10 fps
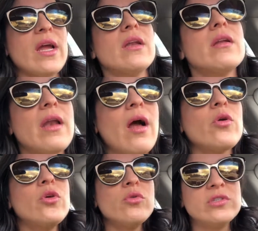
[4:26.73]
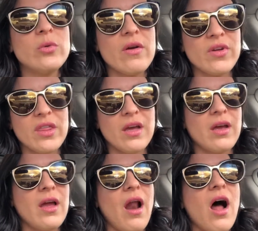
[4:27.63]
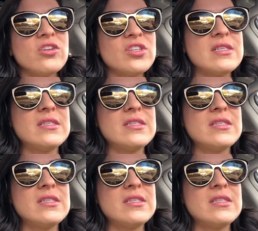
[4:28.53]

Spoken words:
great, now you do everything and I'll